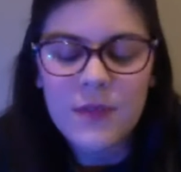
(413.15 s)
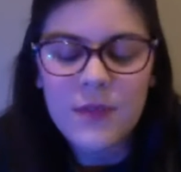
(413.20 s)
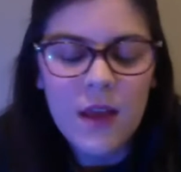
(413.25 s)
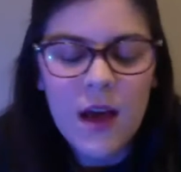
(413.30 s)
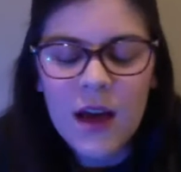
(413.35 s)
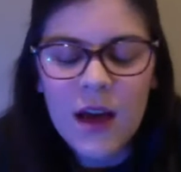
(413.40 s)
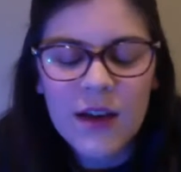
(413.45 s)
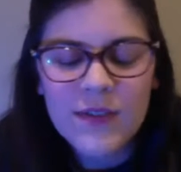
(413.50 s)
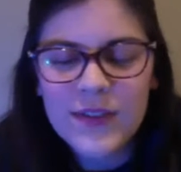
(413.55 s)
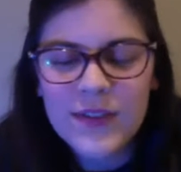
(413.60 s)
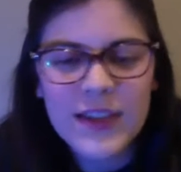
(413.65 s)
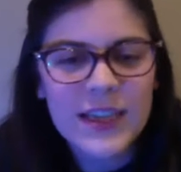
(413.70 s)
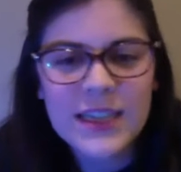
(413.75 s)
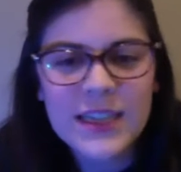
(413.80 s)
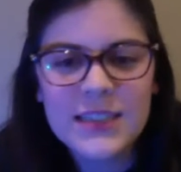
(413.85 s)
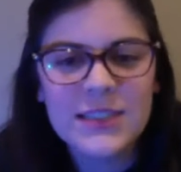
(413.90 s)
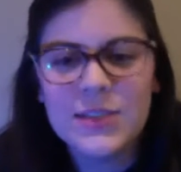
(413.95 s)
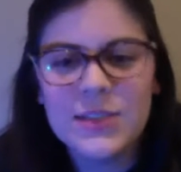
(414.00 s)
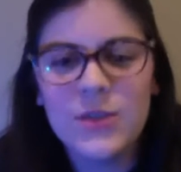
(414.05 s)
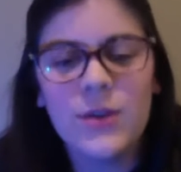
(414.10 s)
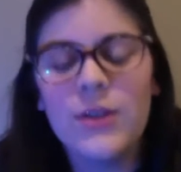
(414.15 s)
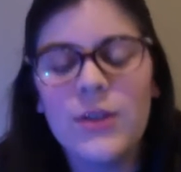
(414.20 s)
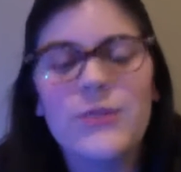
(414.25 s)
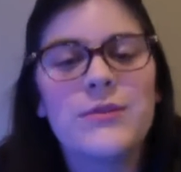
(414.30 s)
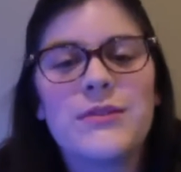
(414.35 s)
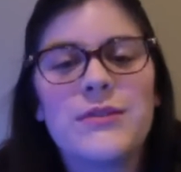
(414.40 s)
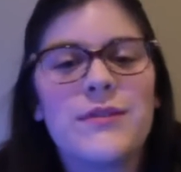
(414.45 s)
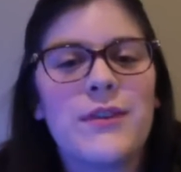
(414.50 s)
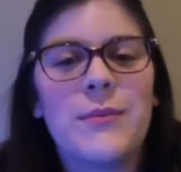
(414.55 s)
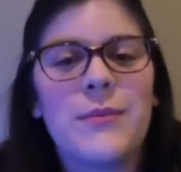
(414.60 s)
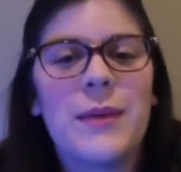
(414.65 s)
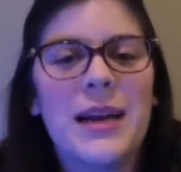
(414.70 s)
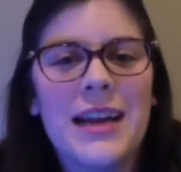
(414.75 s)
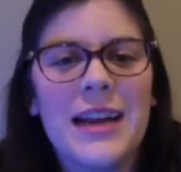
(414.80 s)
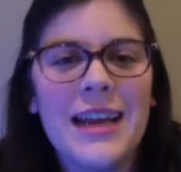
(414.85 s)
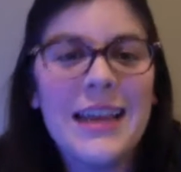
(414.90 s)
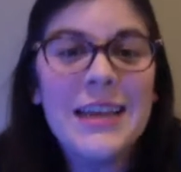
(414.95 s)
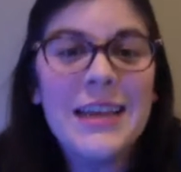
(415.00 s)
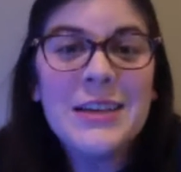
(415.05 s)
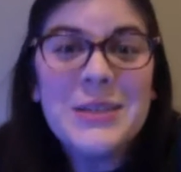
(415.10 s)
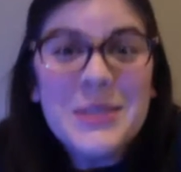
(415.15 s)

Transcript: Huck Finn has no use for money,